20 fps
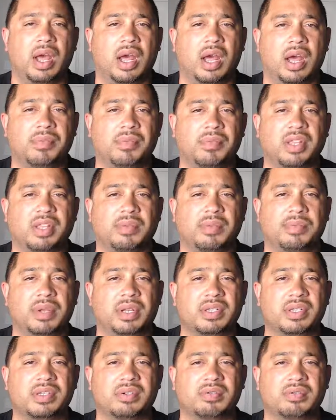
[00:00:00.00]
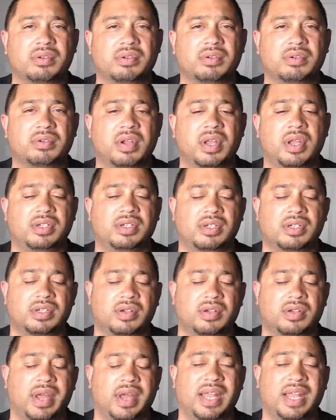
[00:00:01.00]
that the bill is through.
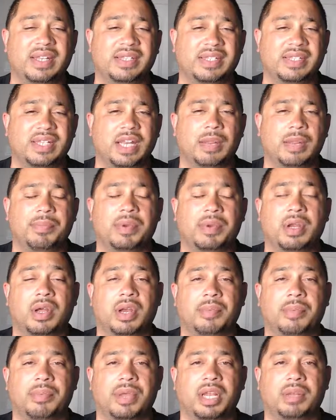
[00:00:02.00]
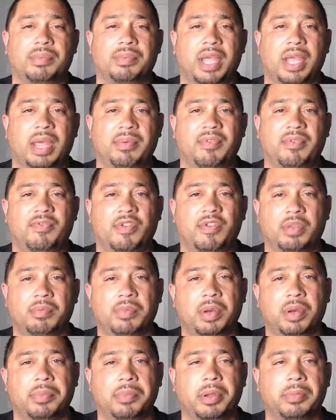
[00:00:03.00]
Just go ahead and set up an automatic payment for the
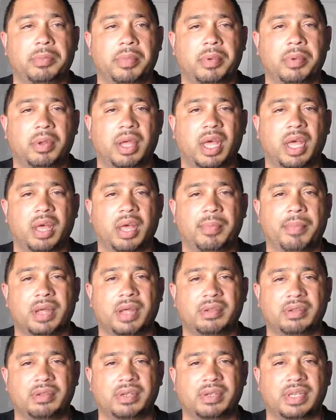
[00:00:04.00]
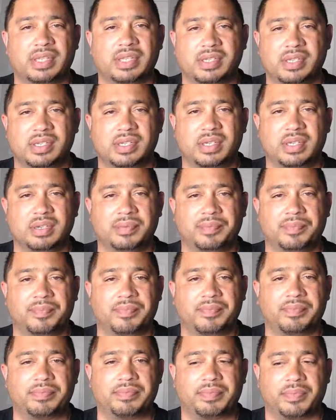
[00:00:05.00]
minimum amount that's due.
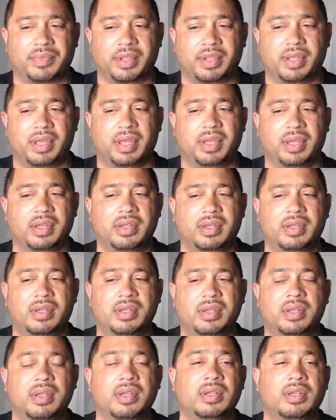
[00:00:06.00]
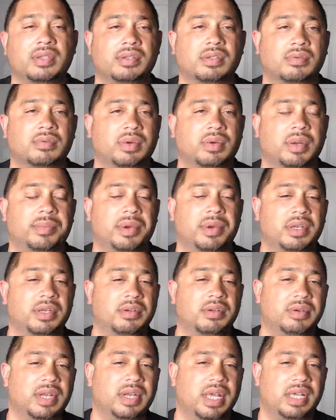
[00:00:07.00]
Okay, so what I'm going
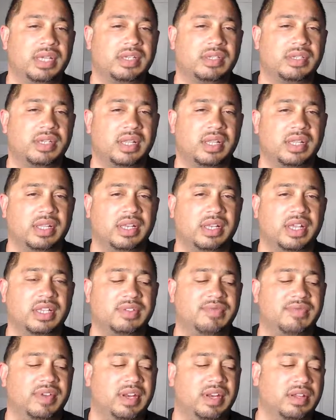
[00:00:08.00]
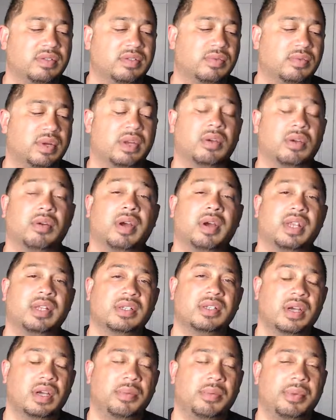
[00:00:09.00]
to do next in the next videos, we're going to go ahead
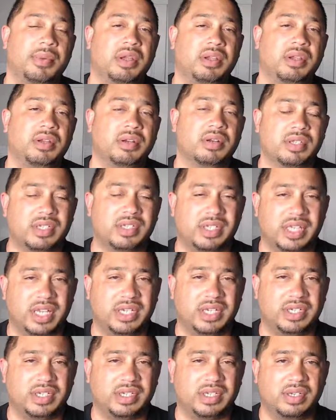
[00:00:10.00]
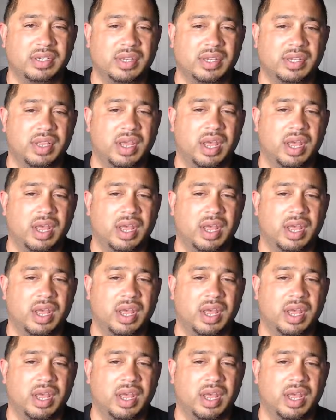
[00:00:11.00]
and talk about utilization.